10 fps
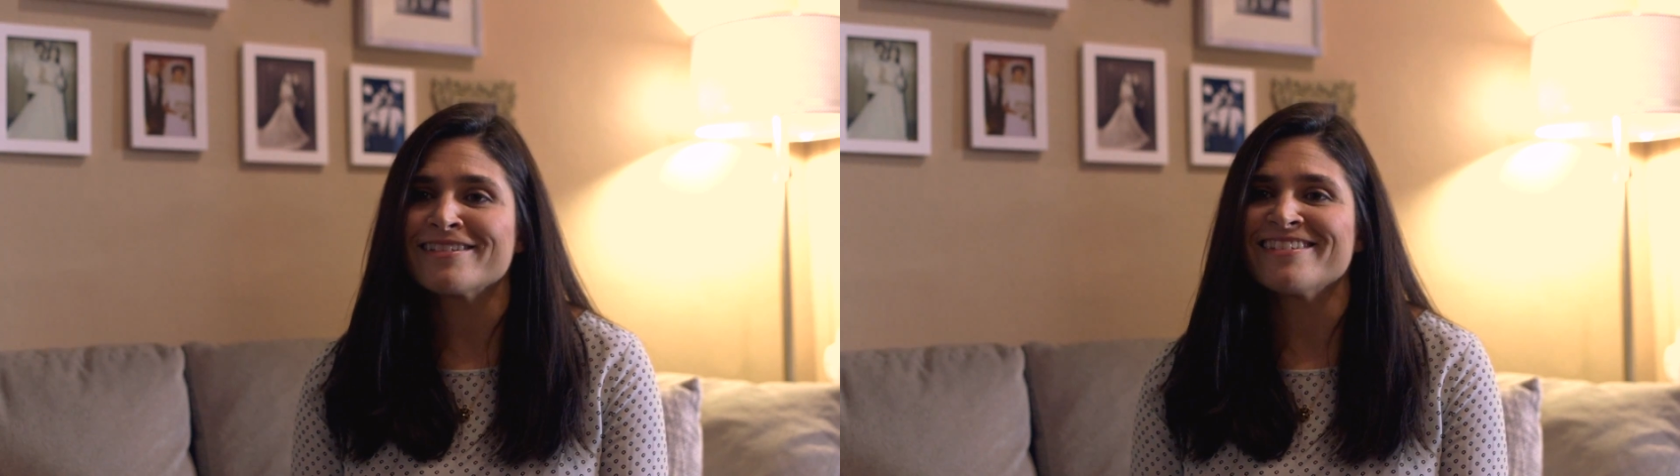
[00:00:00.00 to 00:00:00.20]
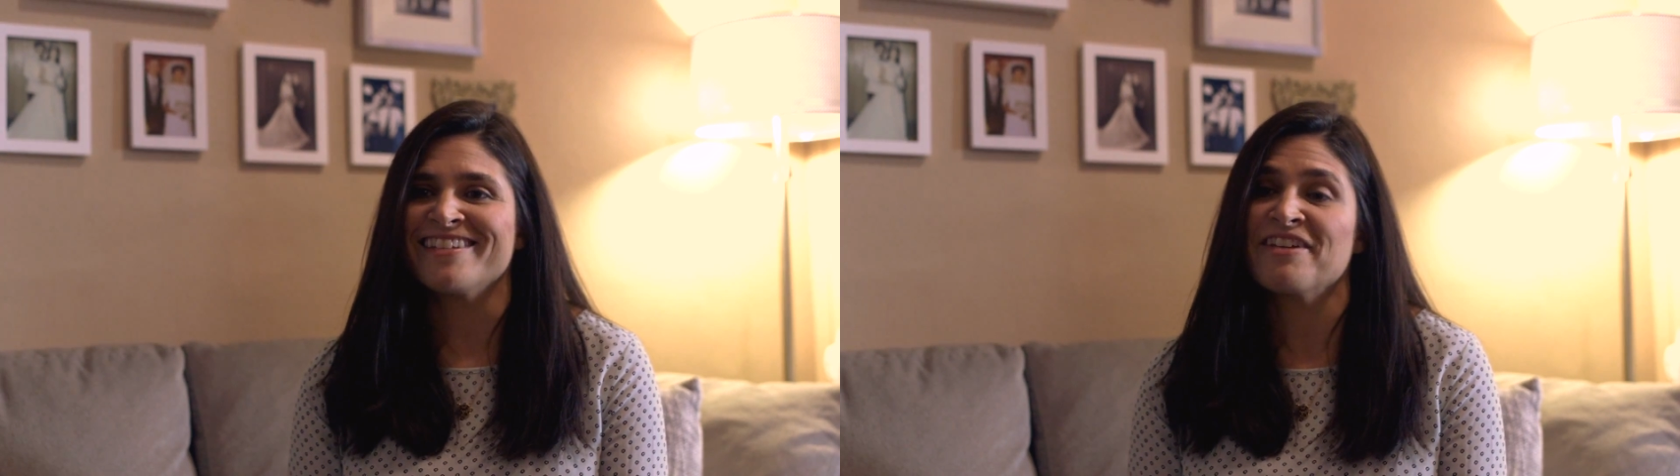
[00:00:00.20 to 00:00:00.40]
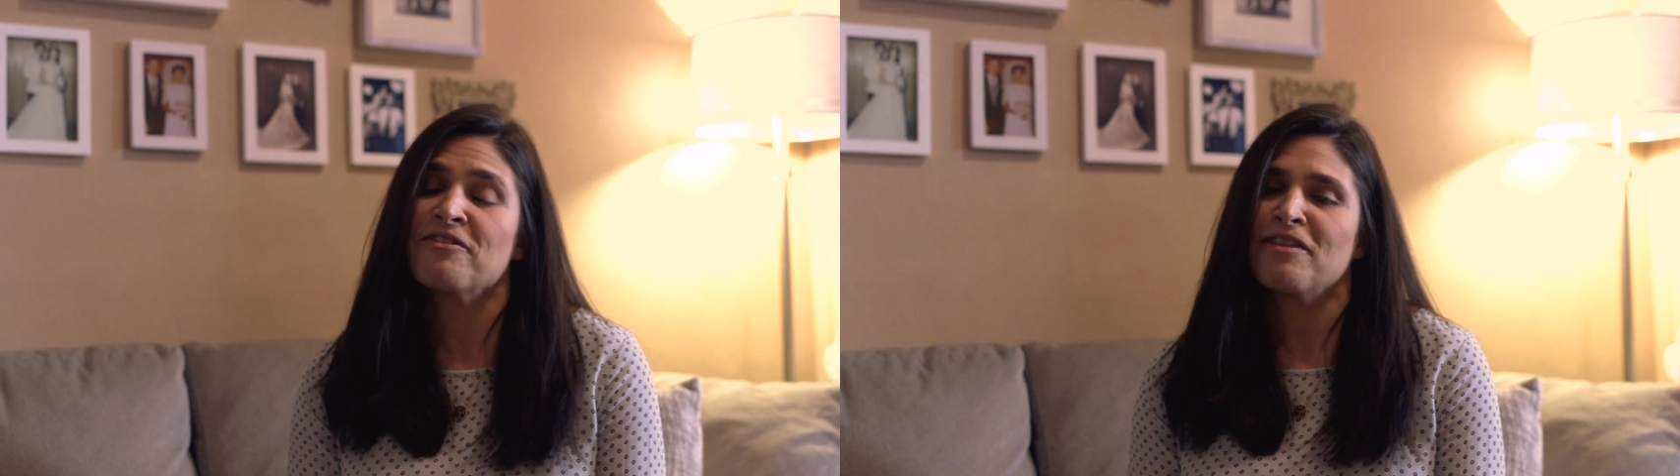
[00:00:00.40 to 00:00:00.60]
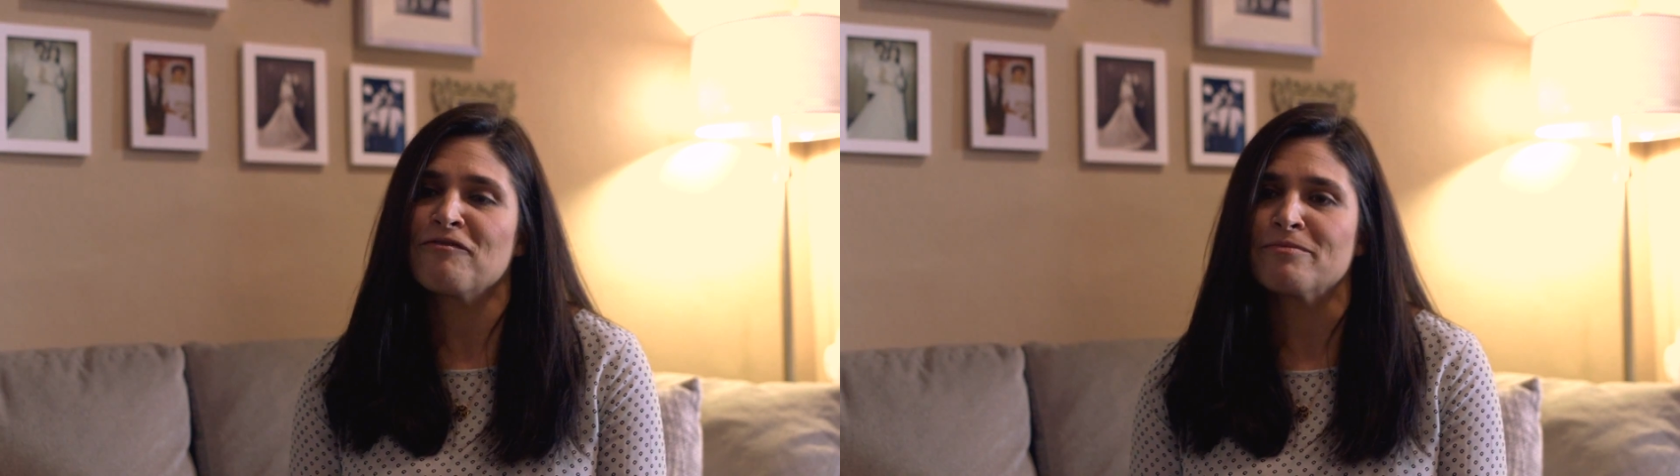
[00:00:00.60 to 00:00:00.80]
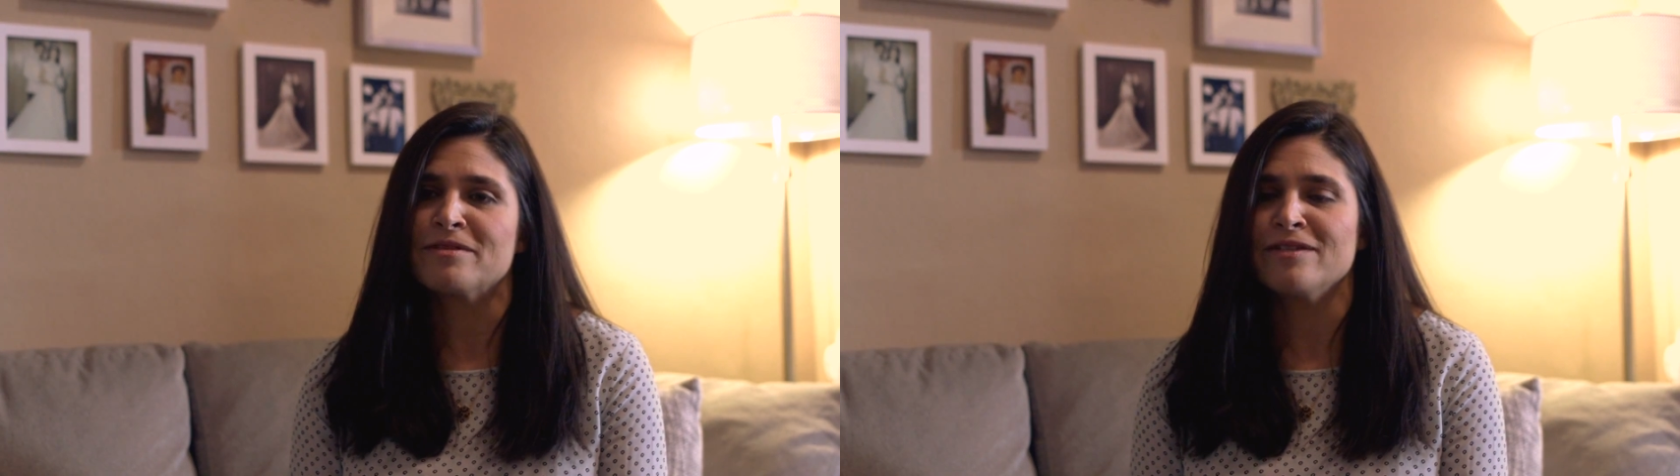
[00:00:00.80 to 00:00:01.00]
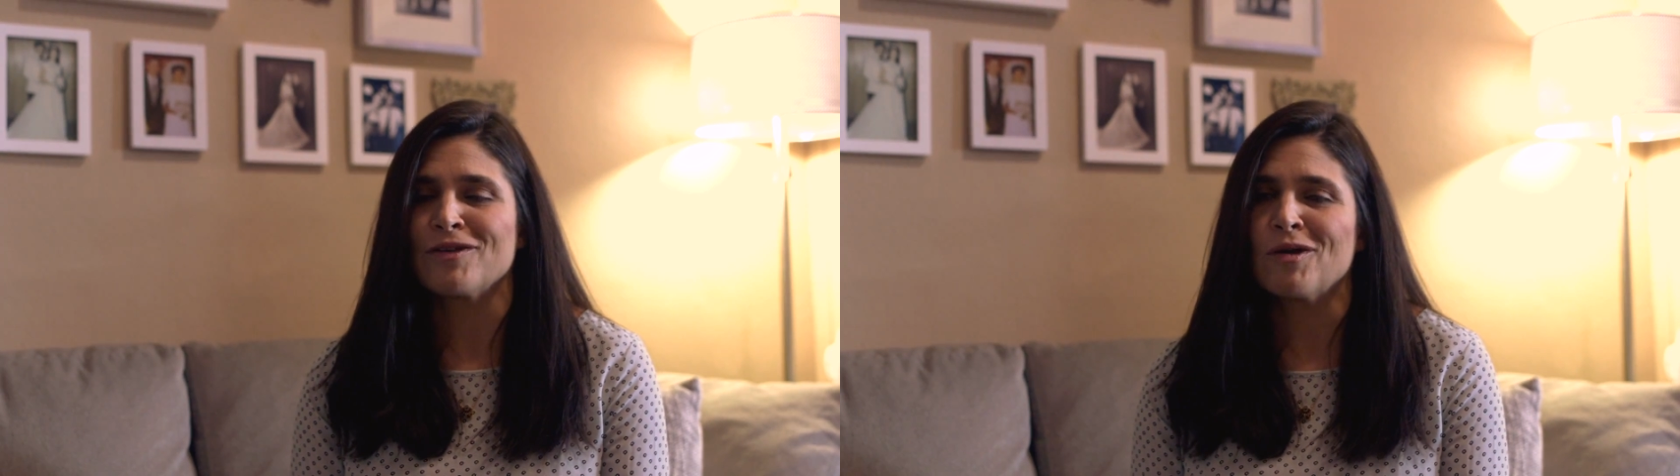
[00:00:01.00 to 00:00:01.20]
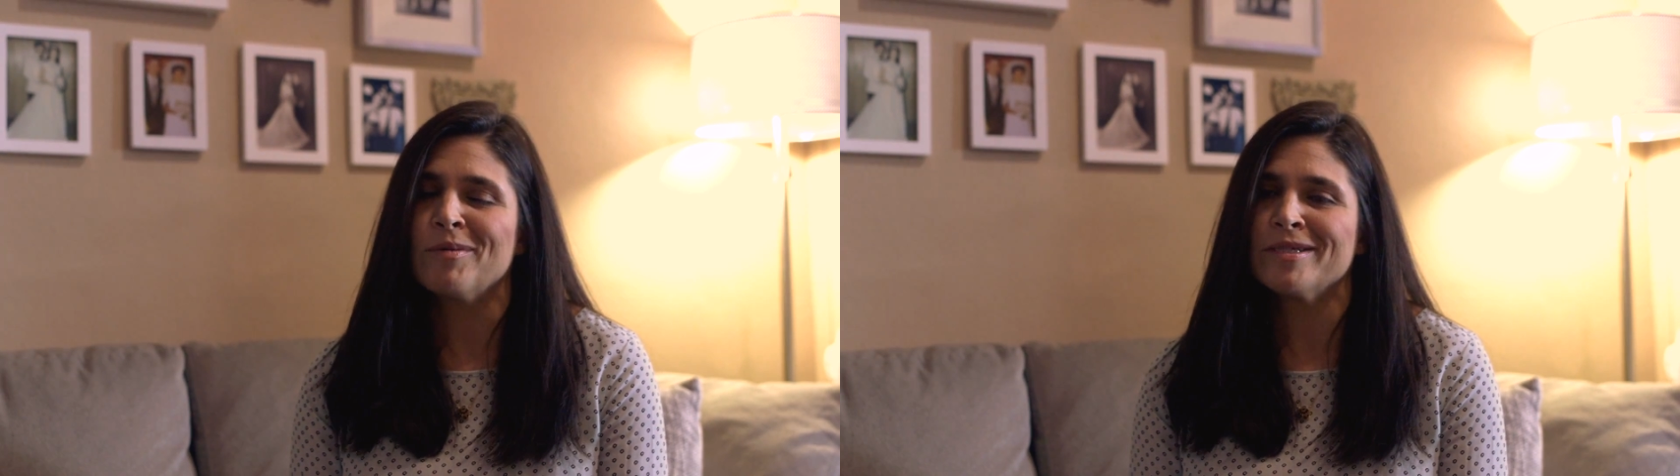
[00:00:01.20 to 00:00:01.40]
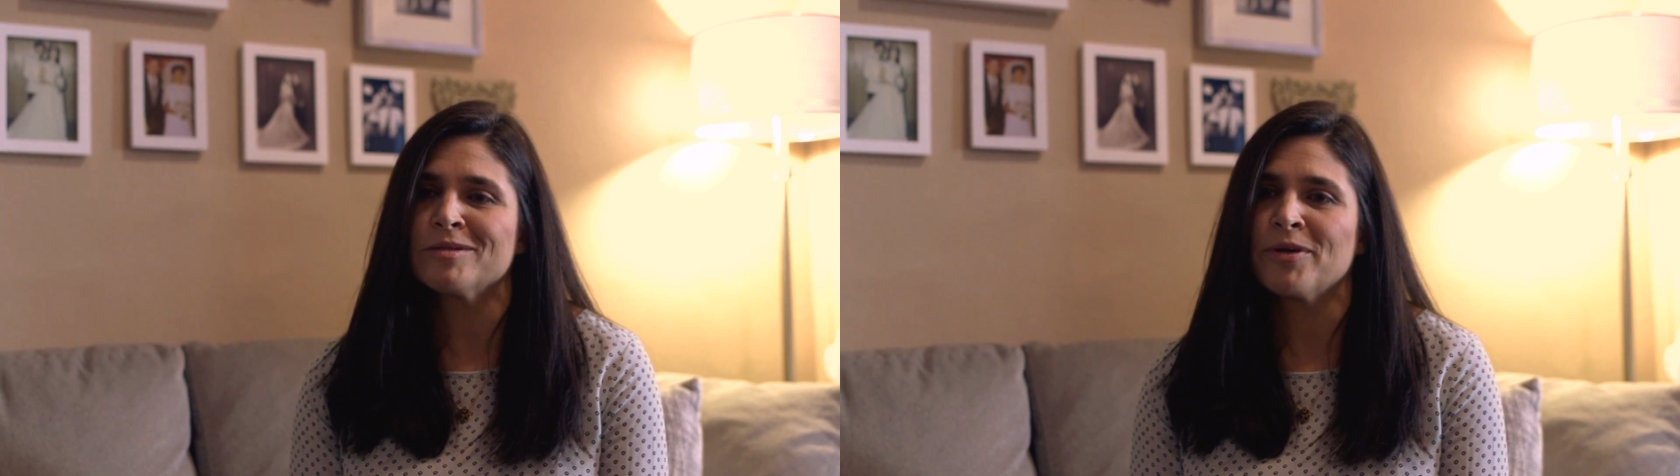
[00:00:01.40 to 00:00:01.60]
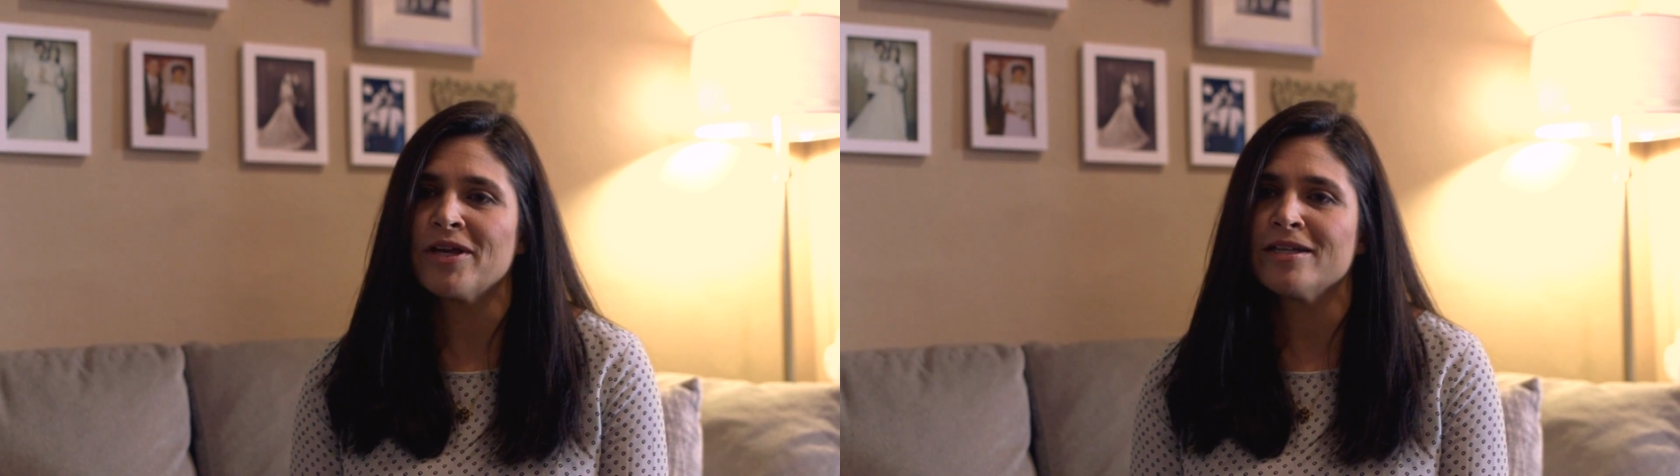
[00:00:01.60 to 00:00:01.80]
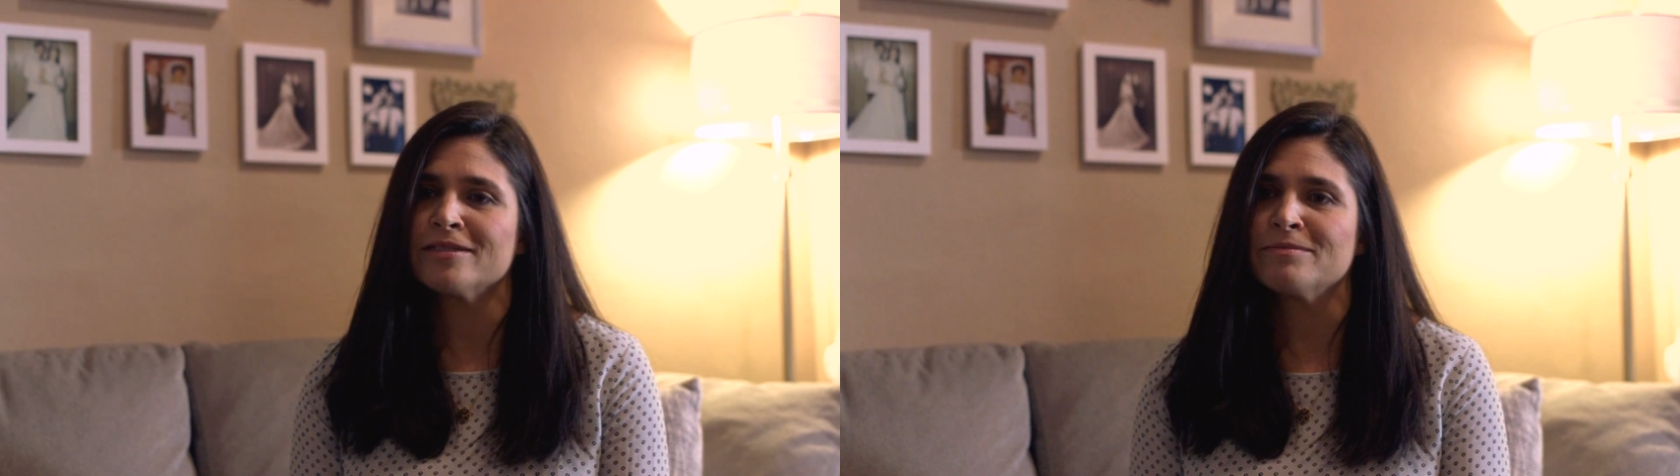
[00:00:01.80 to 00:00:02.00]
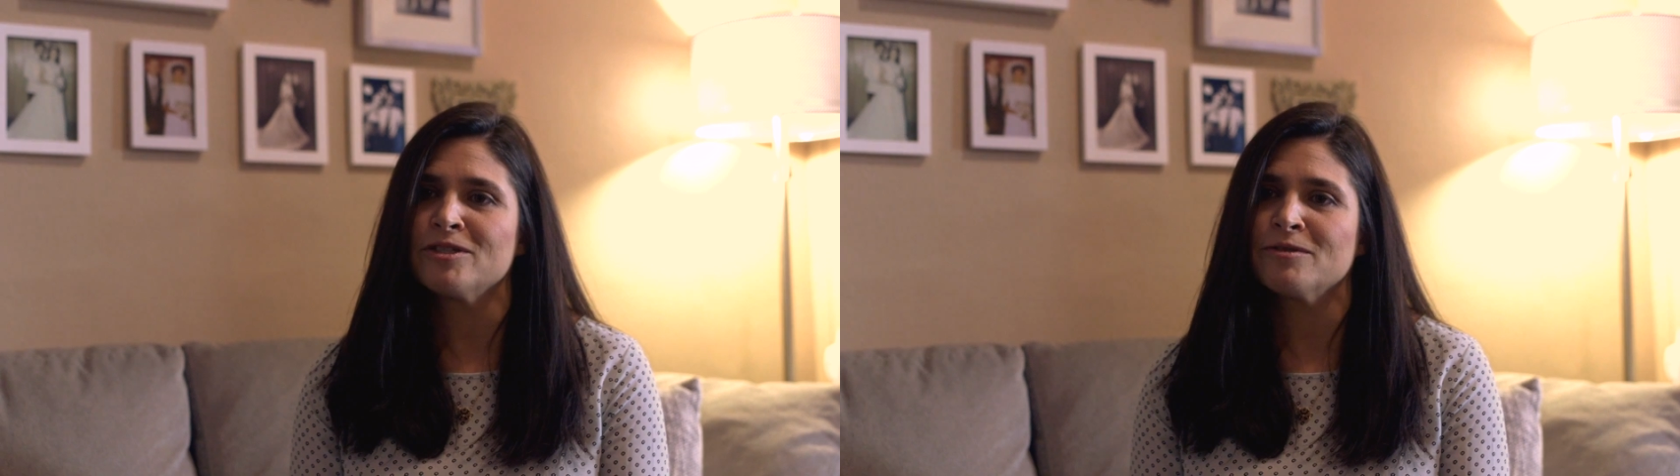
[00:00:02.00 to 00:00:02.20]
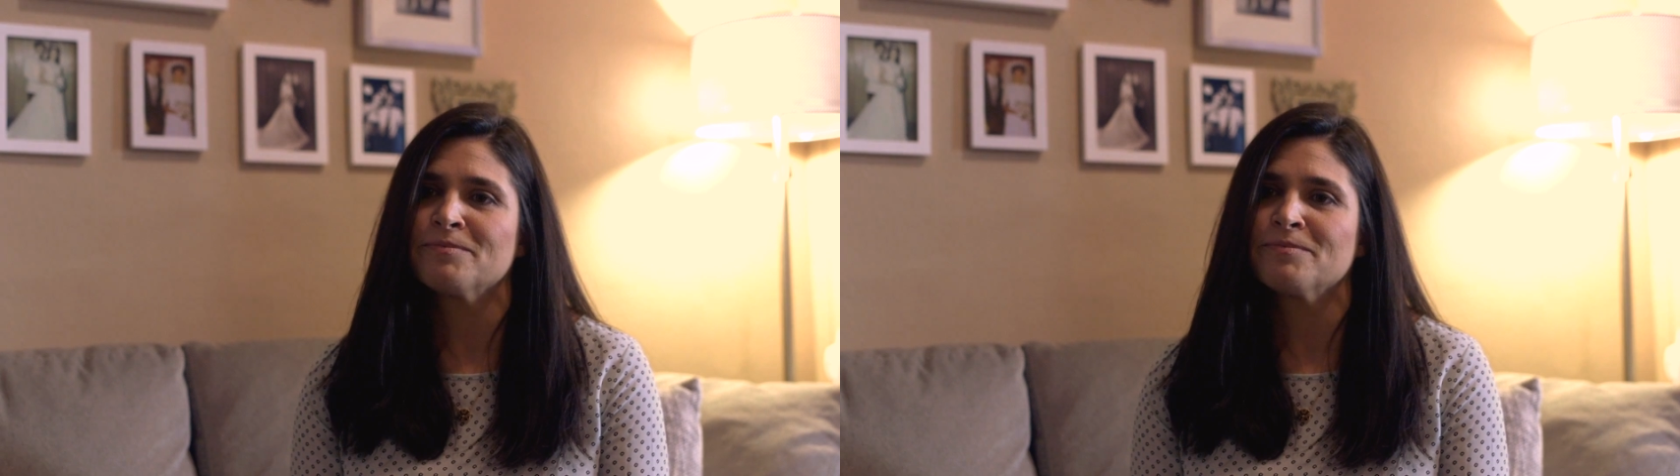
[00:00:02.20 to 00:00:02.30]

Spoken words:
And hearing that from Stephen Colbert is pretty awesome too.